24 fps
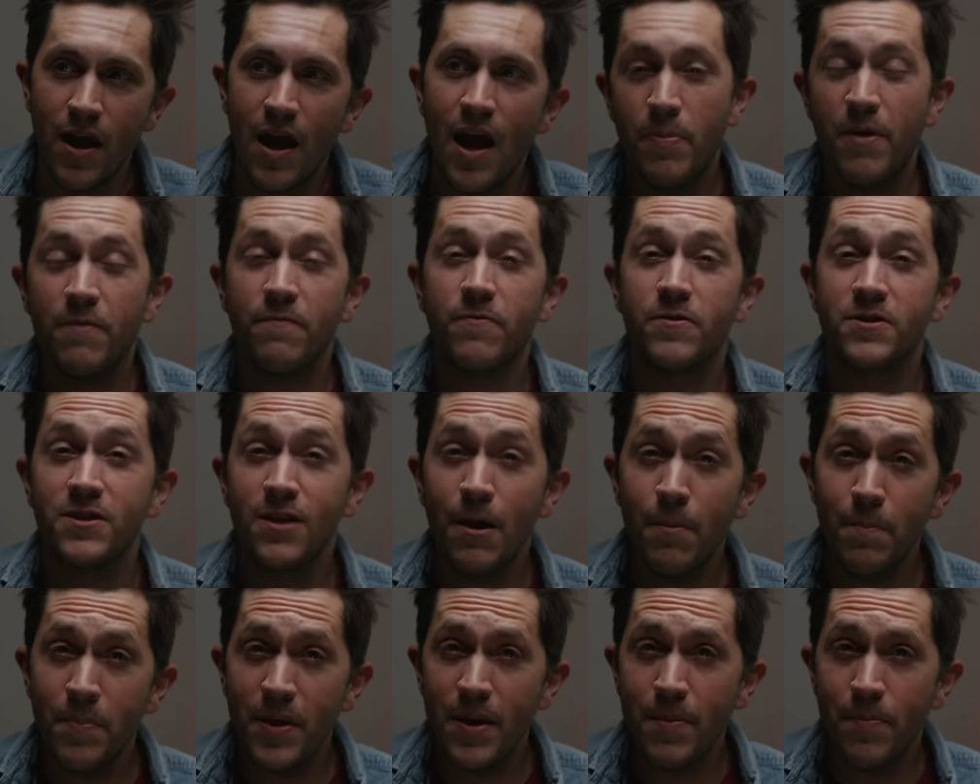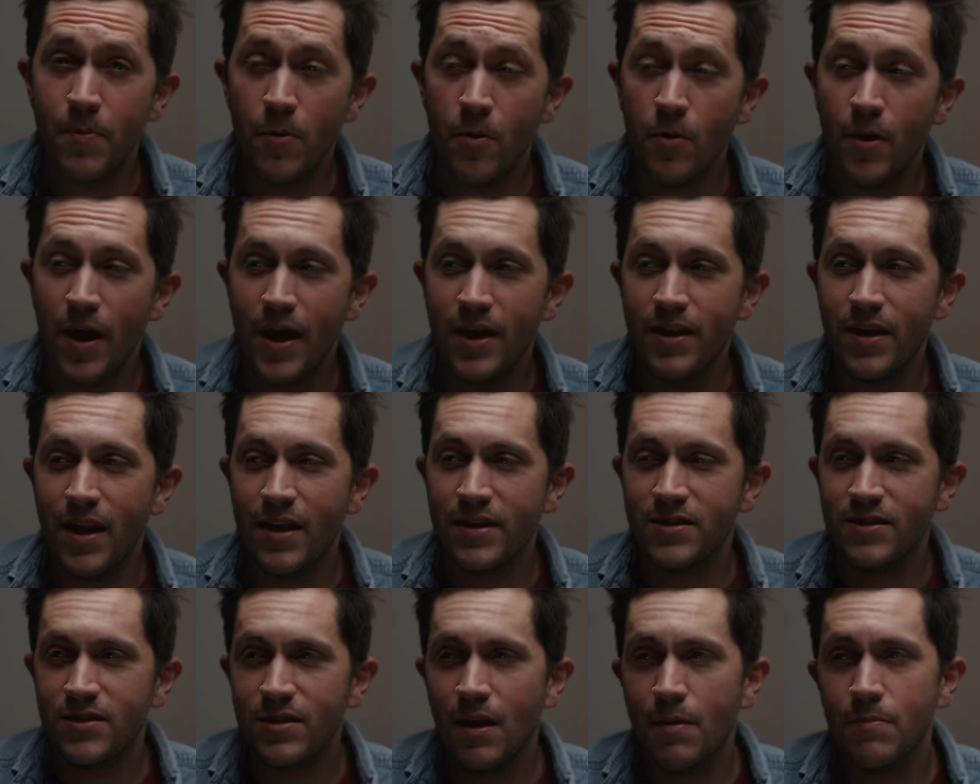But for some people
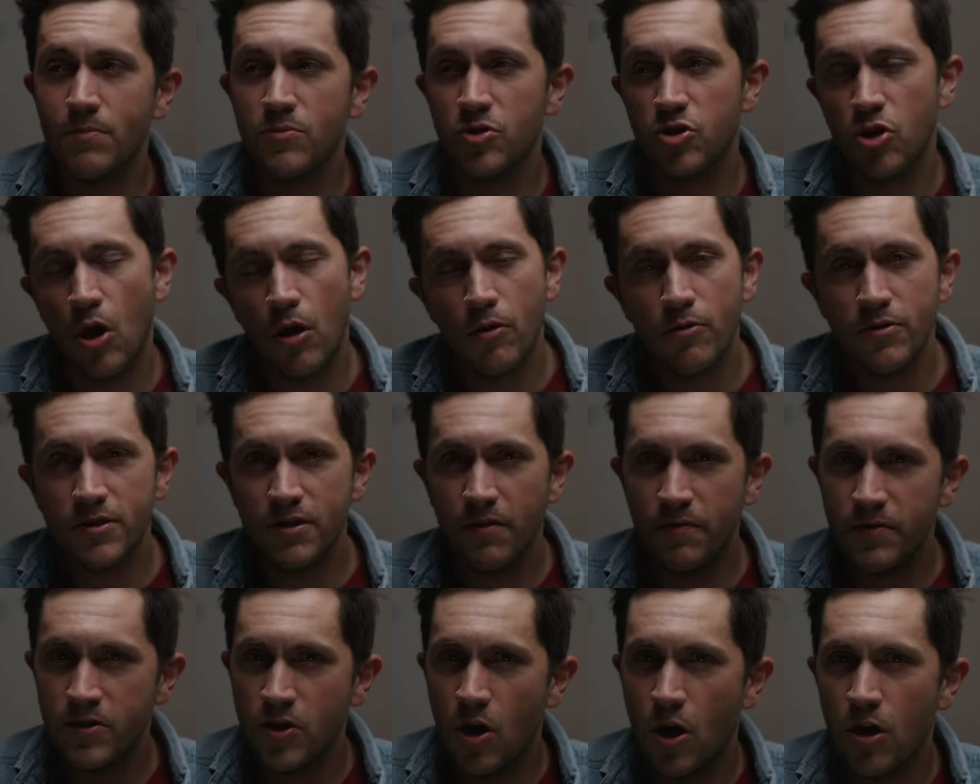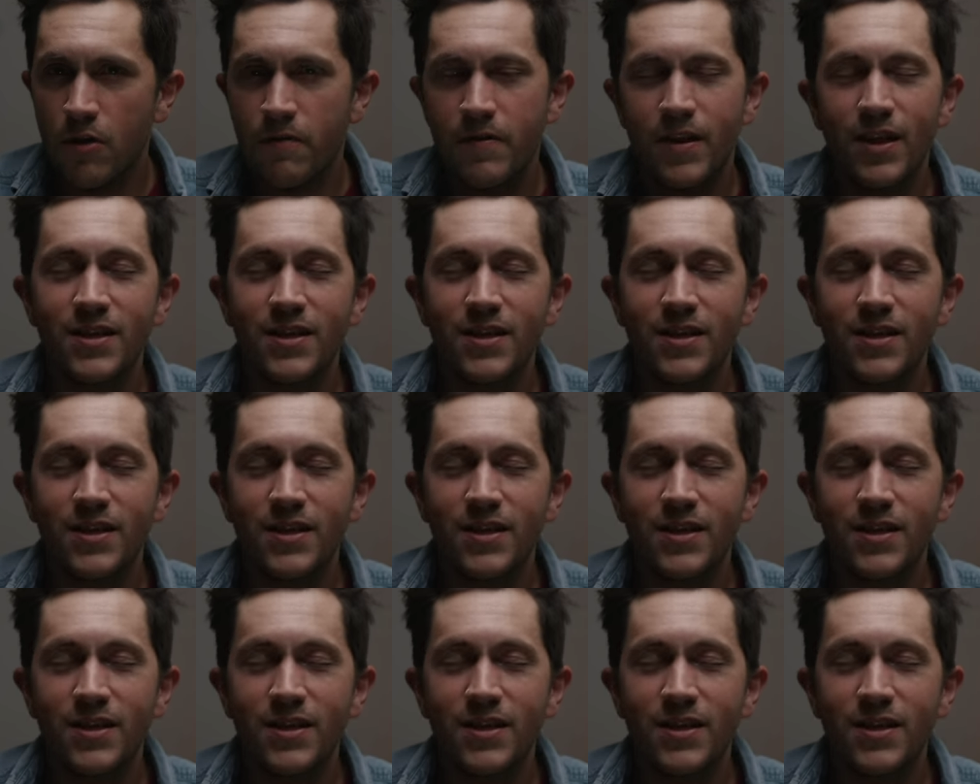and some genres of photography,